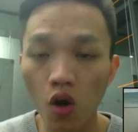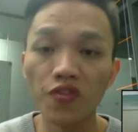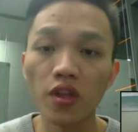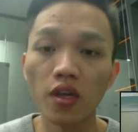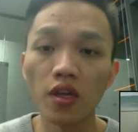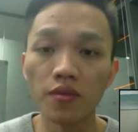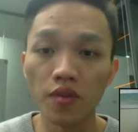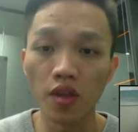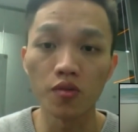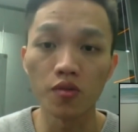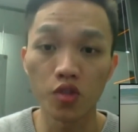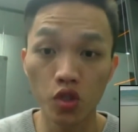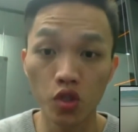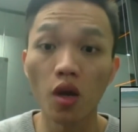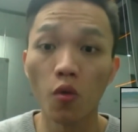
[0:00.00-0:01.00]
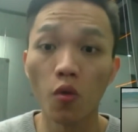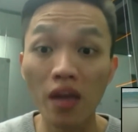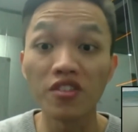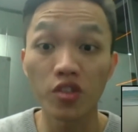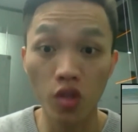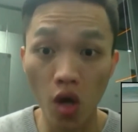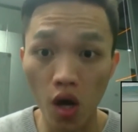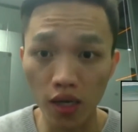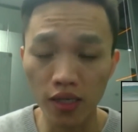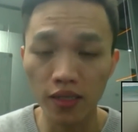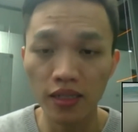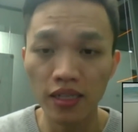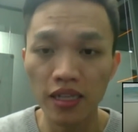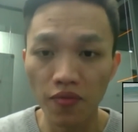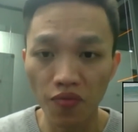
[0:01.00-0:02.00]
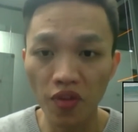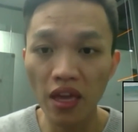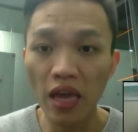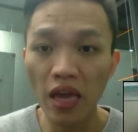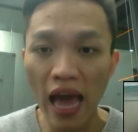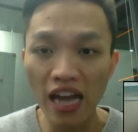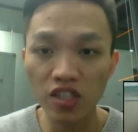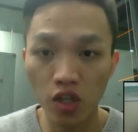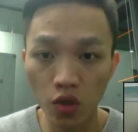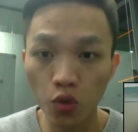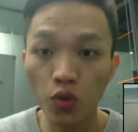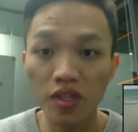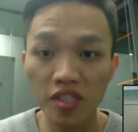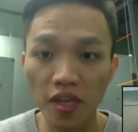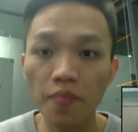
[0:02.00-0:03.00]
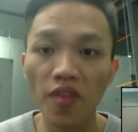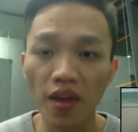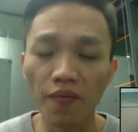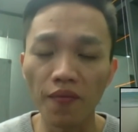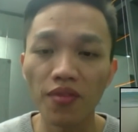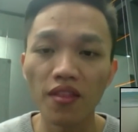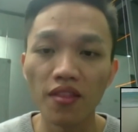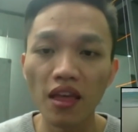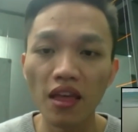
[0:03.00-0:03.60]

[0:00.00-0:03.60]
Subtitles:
the one stock. They actually do the same thing.